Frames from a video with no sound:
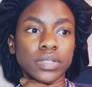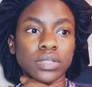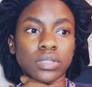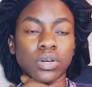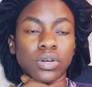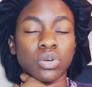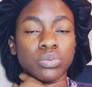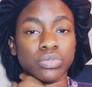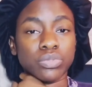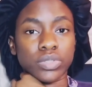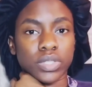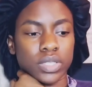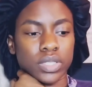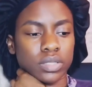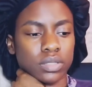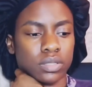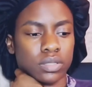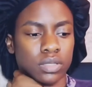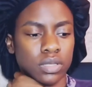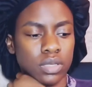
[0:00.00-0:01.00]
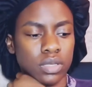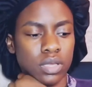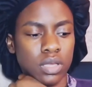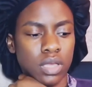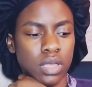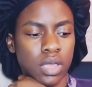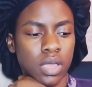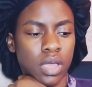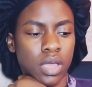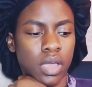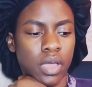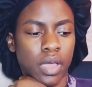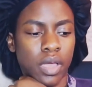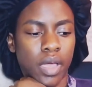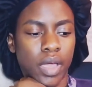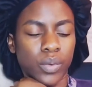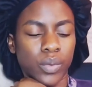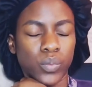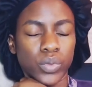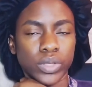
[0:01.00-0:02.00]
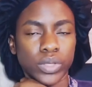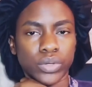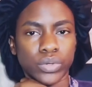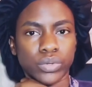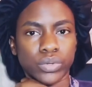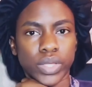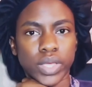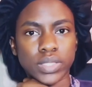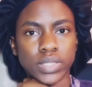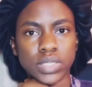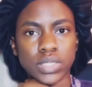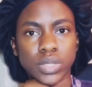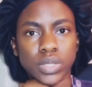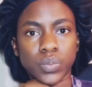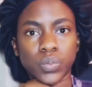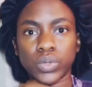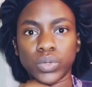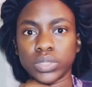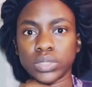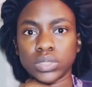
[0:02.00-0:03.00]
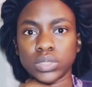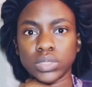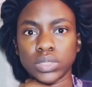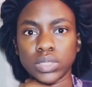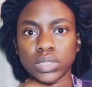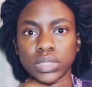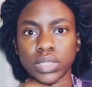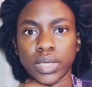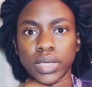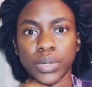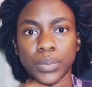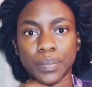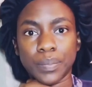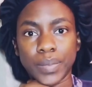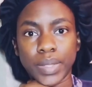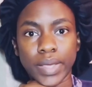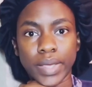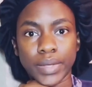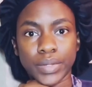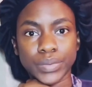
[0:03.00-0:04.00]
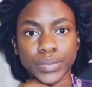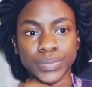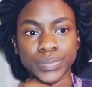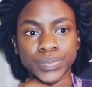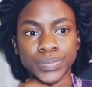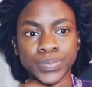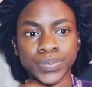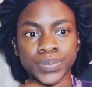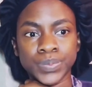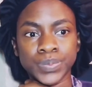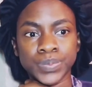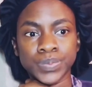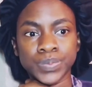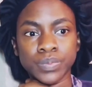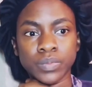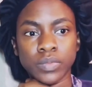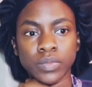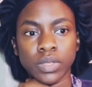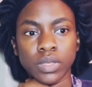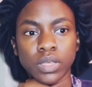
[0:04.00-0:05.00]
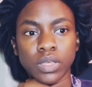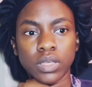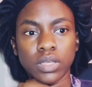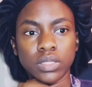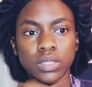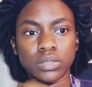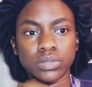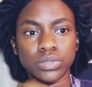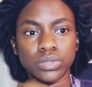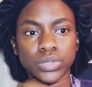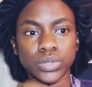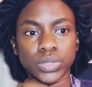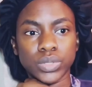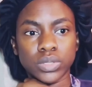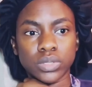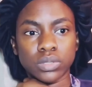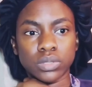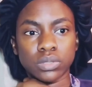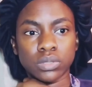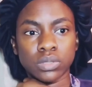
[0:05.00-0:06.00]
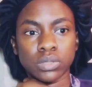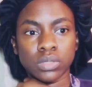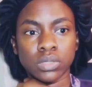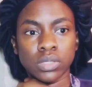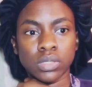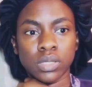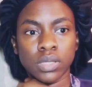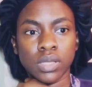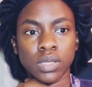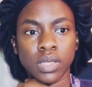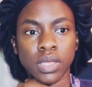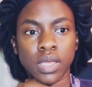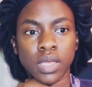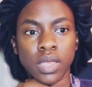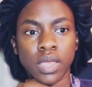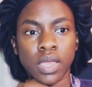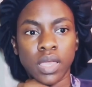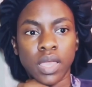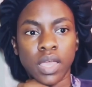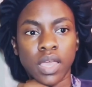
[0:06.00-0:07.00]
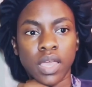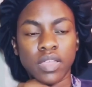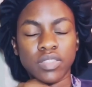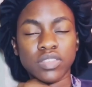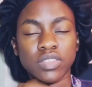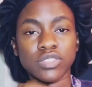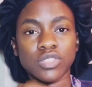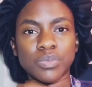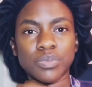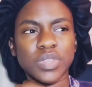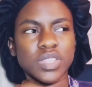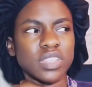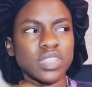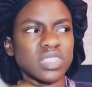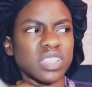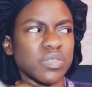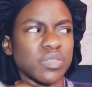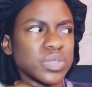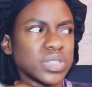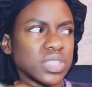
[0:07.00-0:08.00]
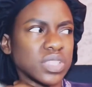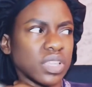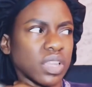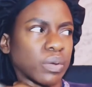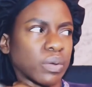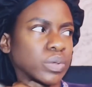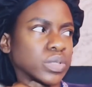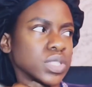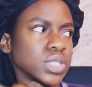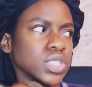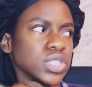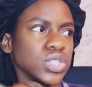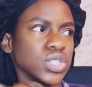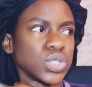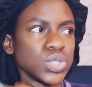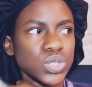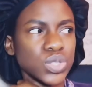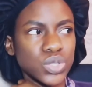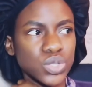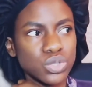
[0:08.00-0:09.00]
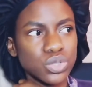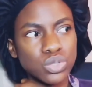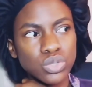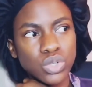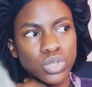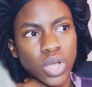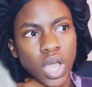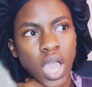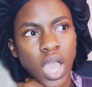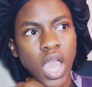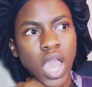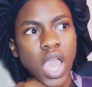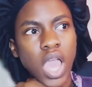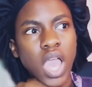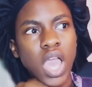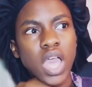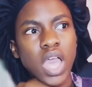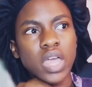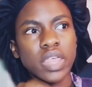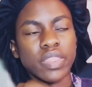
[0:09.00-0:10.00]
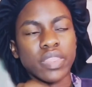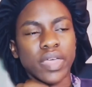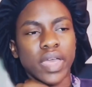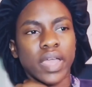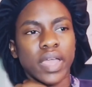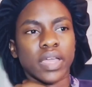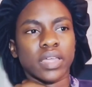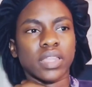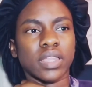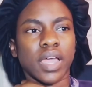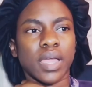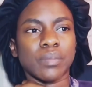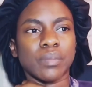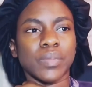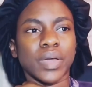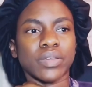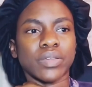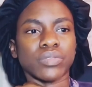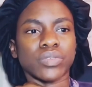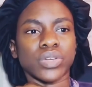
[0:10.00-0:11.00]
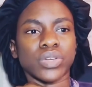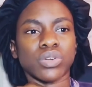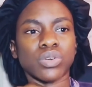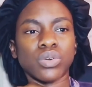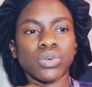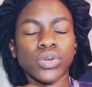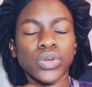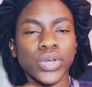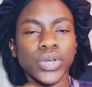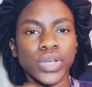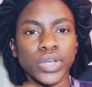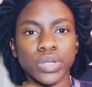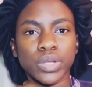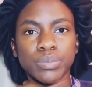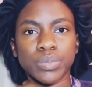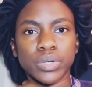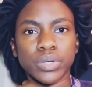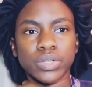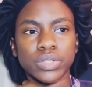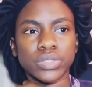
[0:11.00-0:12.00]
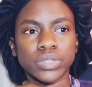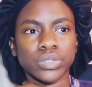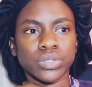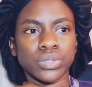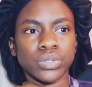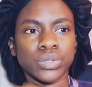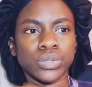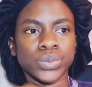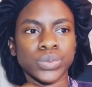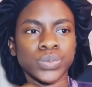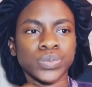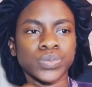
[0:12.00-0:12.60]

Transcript: hopefully I will get someone to help me out and do it. There's so many things I've been saying I want to do that I might record, but you know,